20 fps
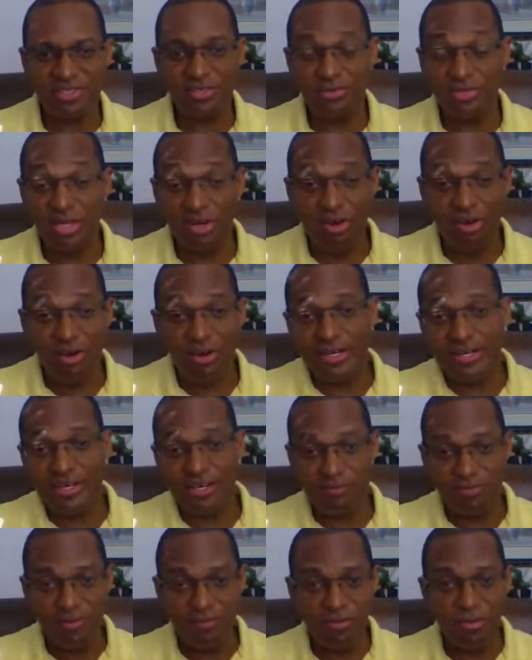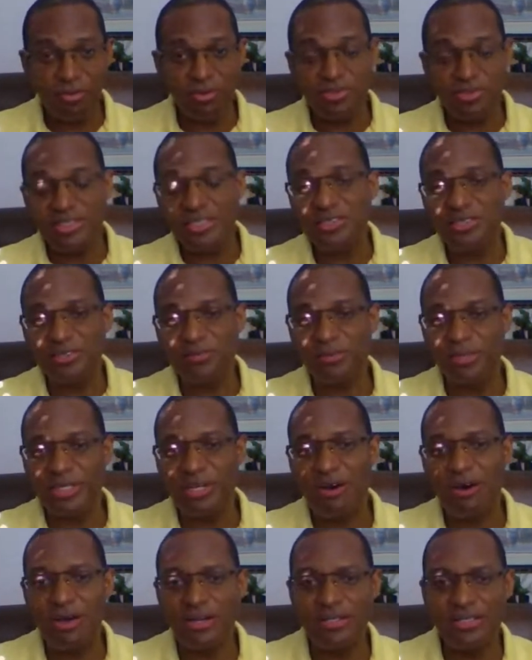the law that they're proposing to
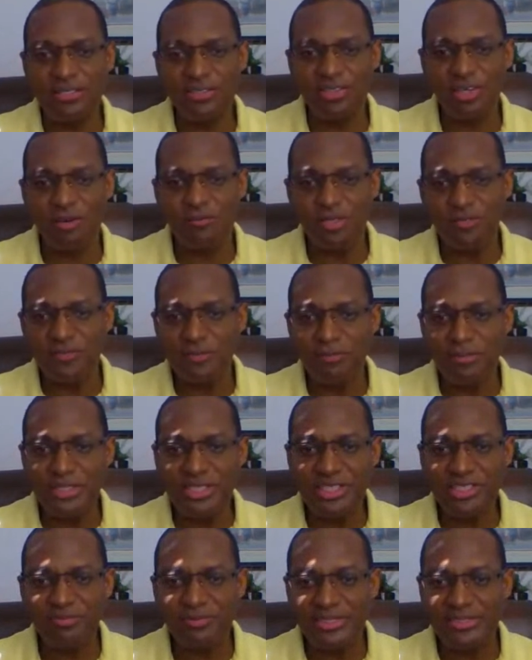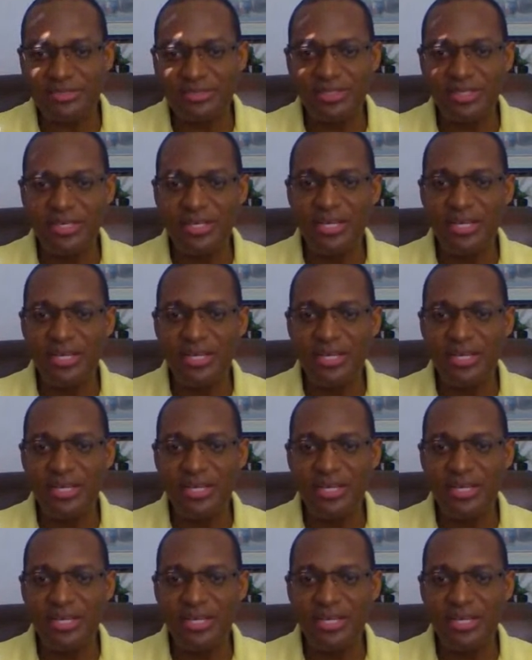bring on in terms of impeachment,